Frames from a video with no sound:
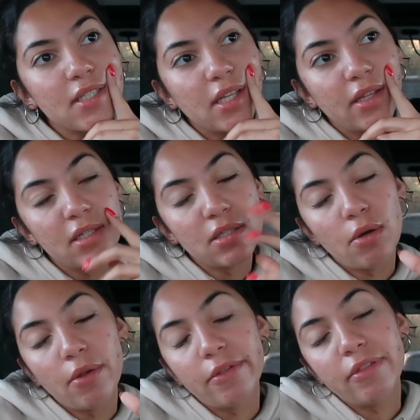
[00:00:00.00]
this
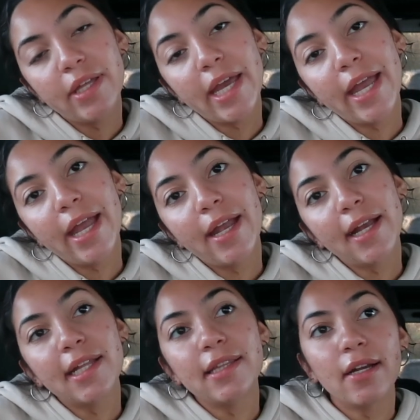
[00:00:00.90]
whole
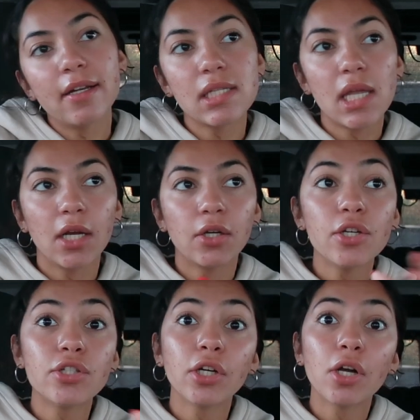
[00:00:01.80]
thing and there's like
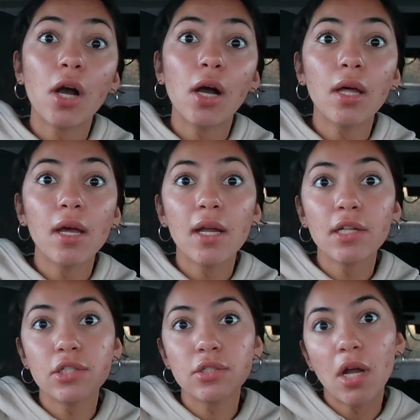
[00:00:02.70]
Christian
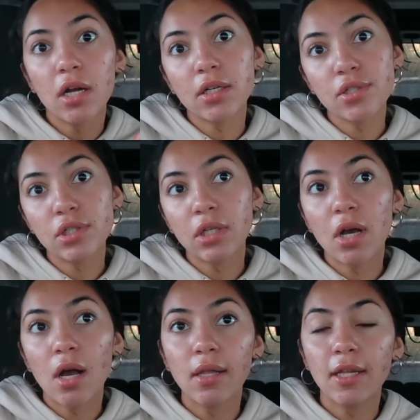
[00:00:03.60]
college, not Christian
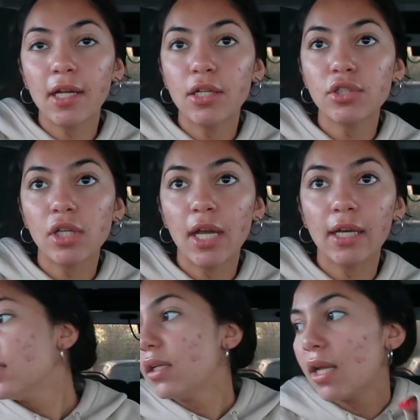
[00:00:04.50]
college,
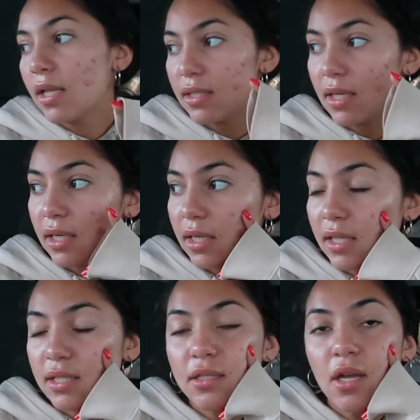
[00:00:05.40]
like it's like
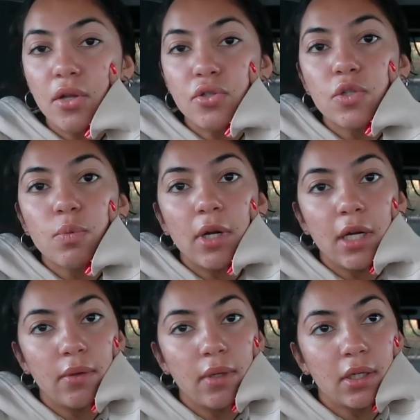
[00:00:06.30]
it's not just
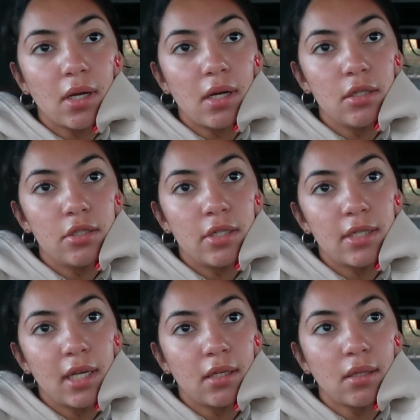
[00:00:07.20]
where you're going to college.
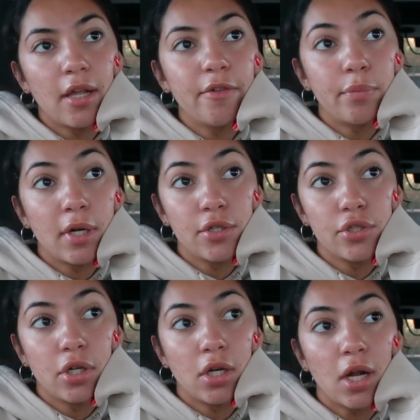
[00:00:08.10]
There's like a lot of
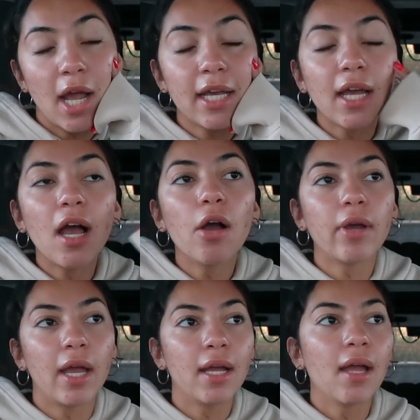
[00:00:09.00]
pressure. I
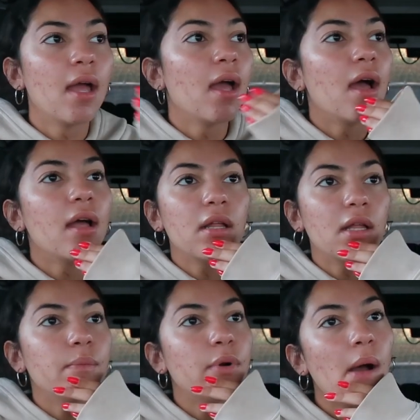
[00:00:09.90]
okay,
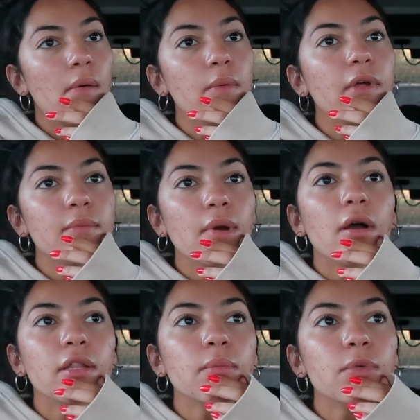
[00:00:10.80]
probably
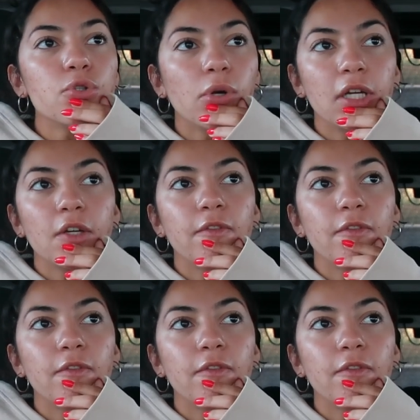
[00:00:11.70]
mo the majority